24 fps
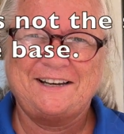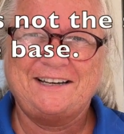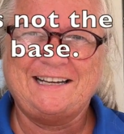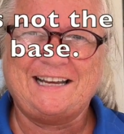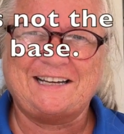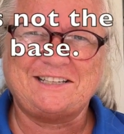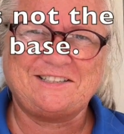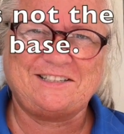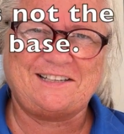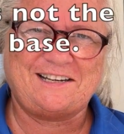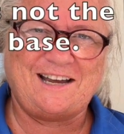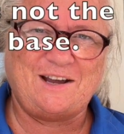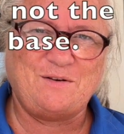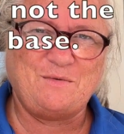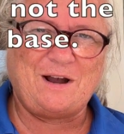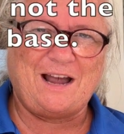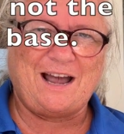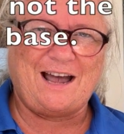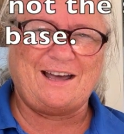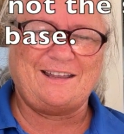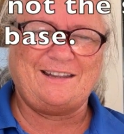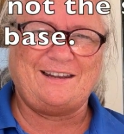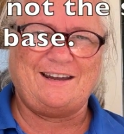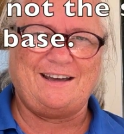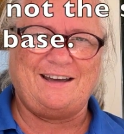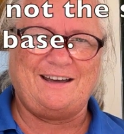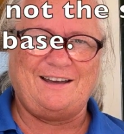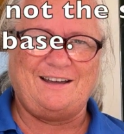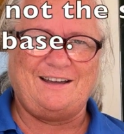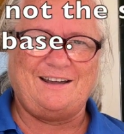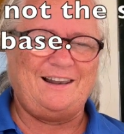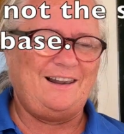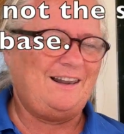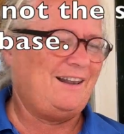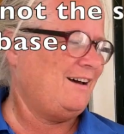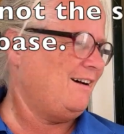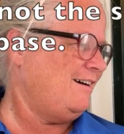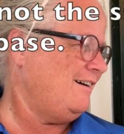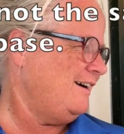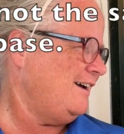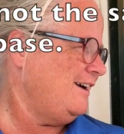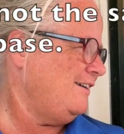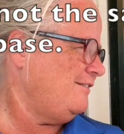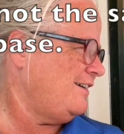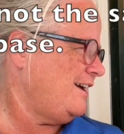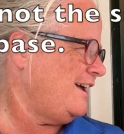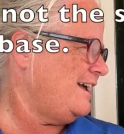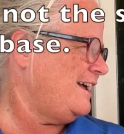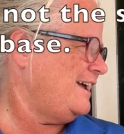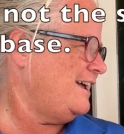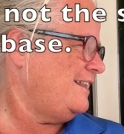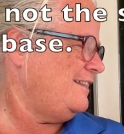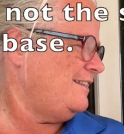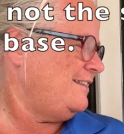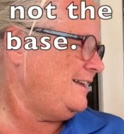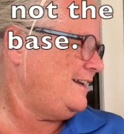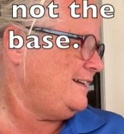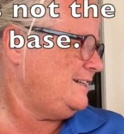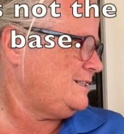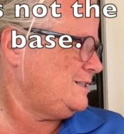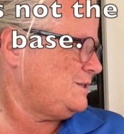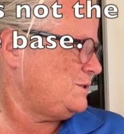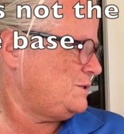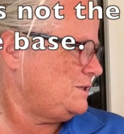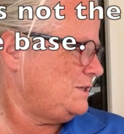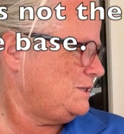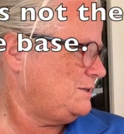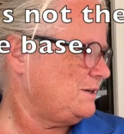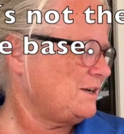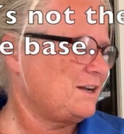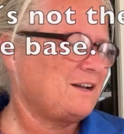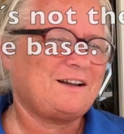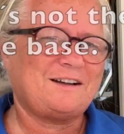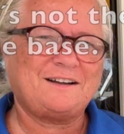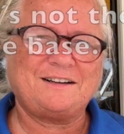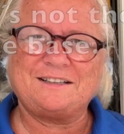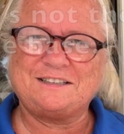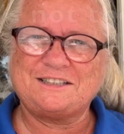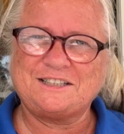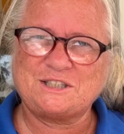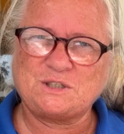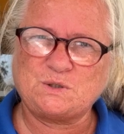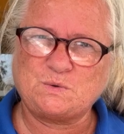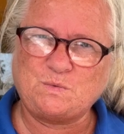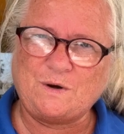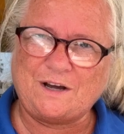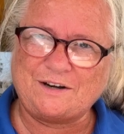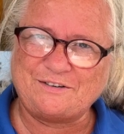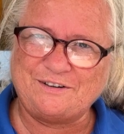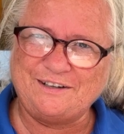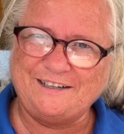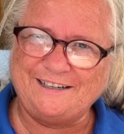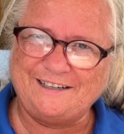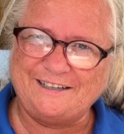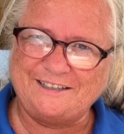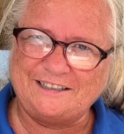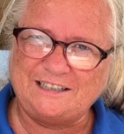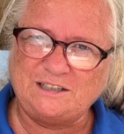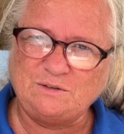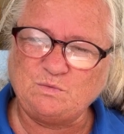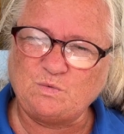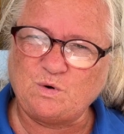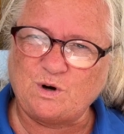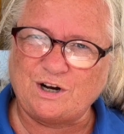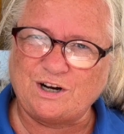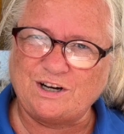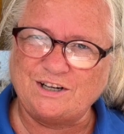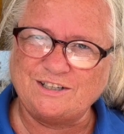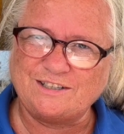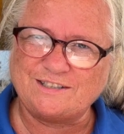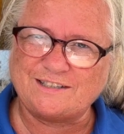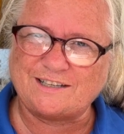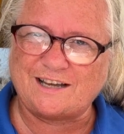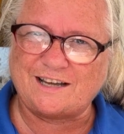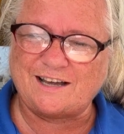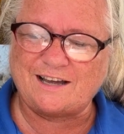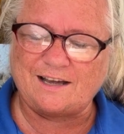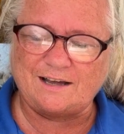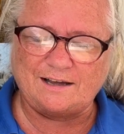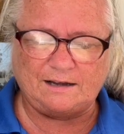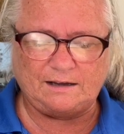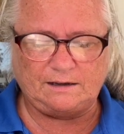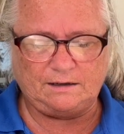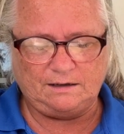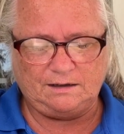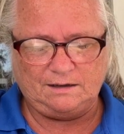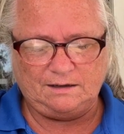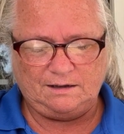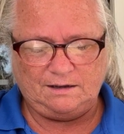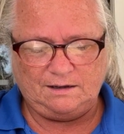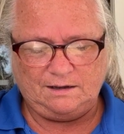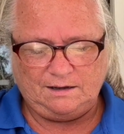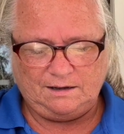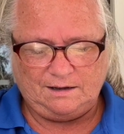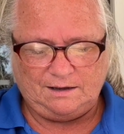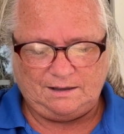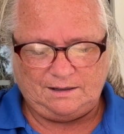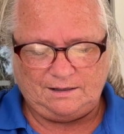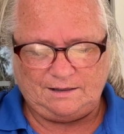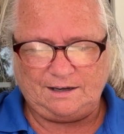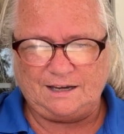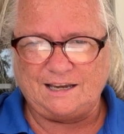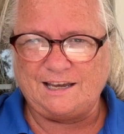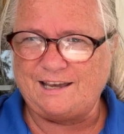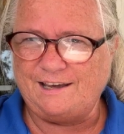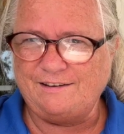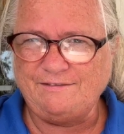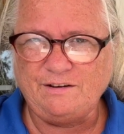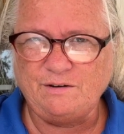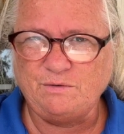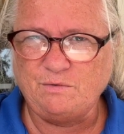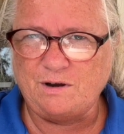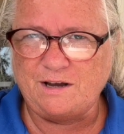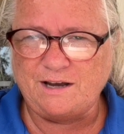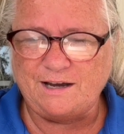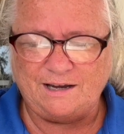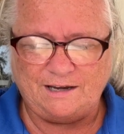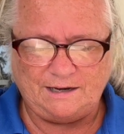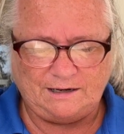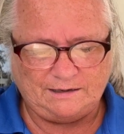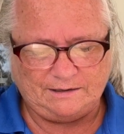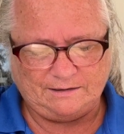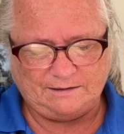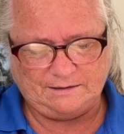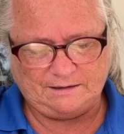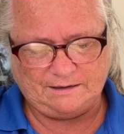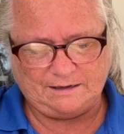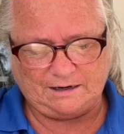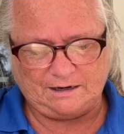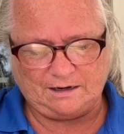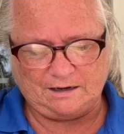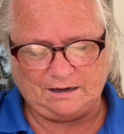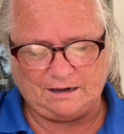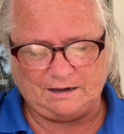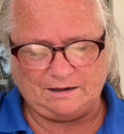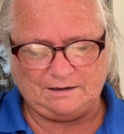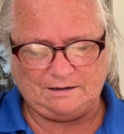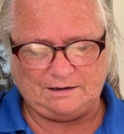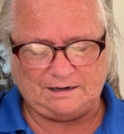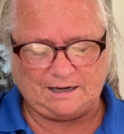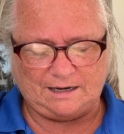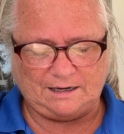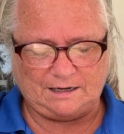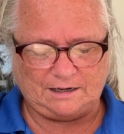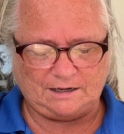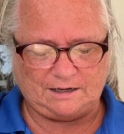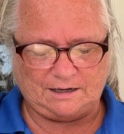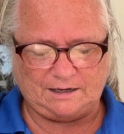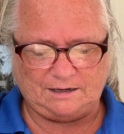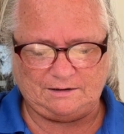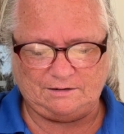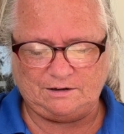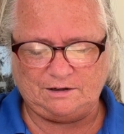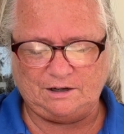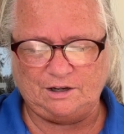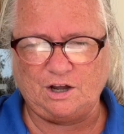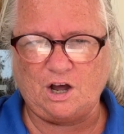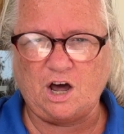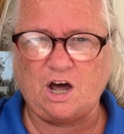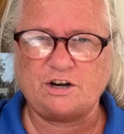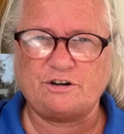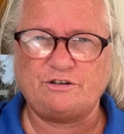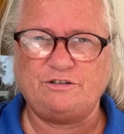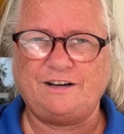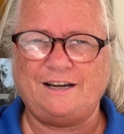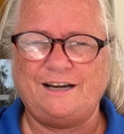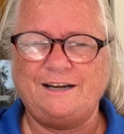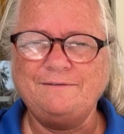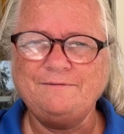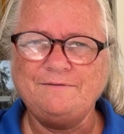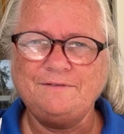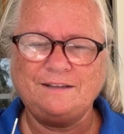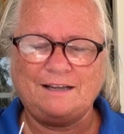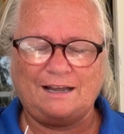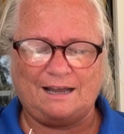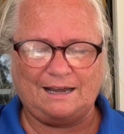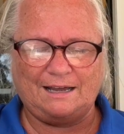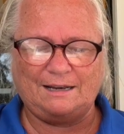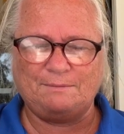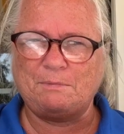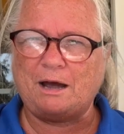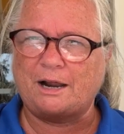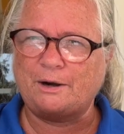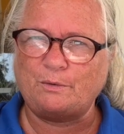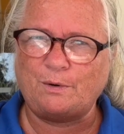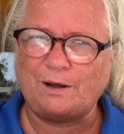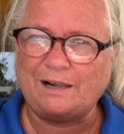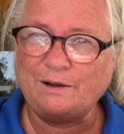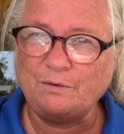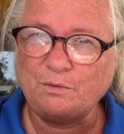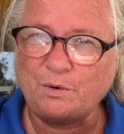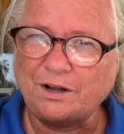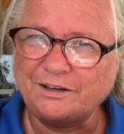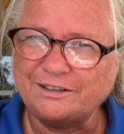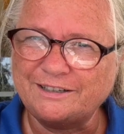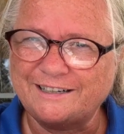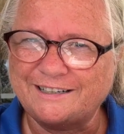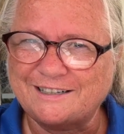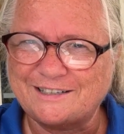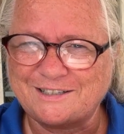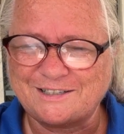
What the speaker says: Yesterday we had a live, and this sweater here was the giveaway, like a lottery, and Manuela won it.